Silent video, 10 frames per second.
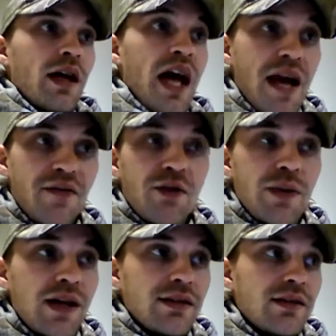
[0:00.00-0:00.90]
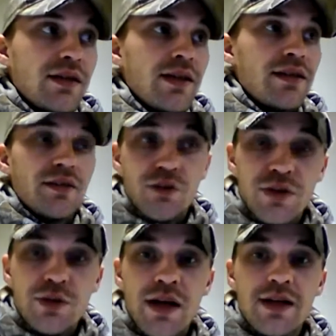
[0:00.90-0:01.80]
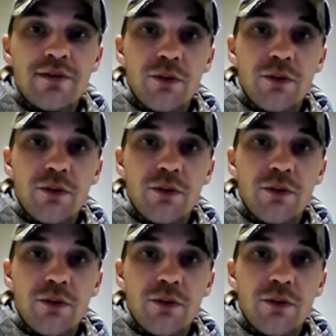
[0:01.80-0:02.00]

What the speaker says: After you pass the test and your 2 days